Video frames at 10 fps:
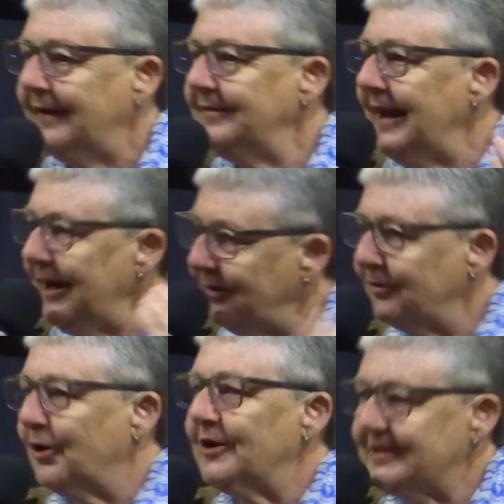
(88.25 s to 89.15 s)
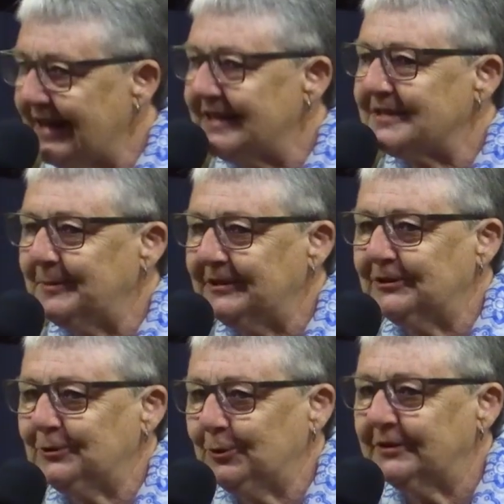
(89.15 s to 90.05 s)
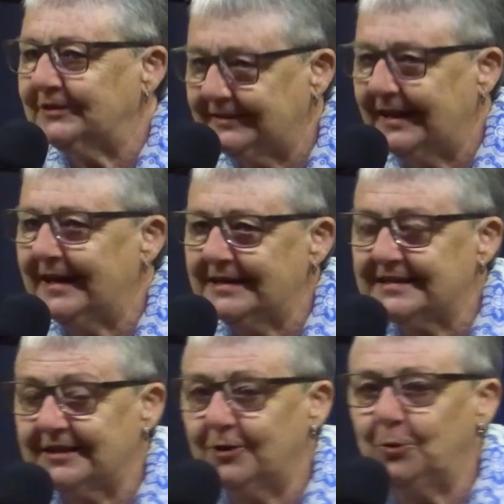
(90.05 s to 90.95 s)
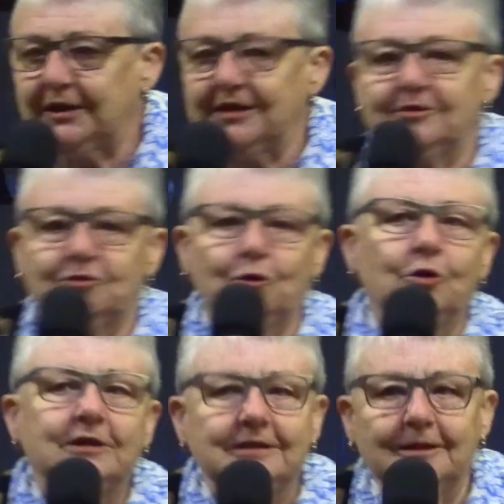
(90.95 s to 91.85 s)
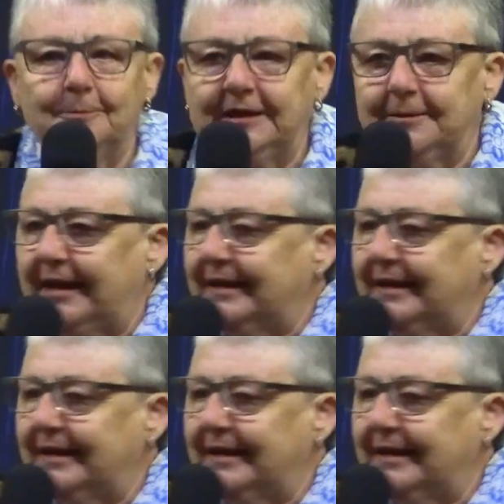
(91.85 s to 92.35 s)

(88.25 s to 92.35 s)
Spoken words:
And now God's asked me to do it today. So we're going to talk a little bit